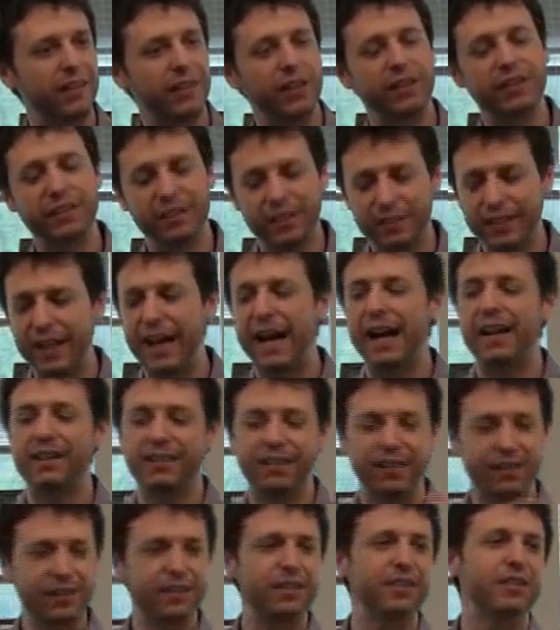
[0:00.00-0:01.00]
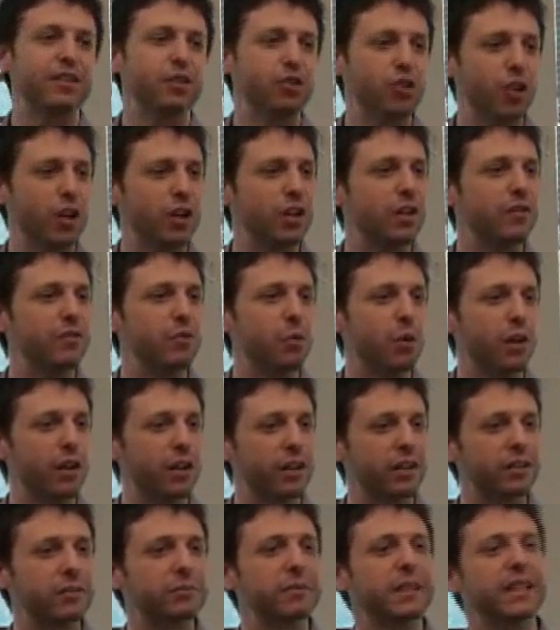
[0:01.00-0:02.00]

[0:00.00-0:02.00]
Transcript: This is a task, this is a chunk of work,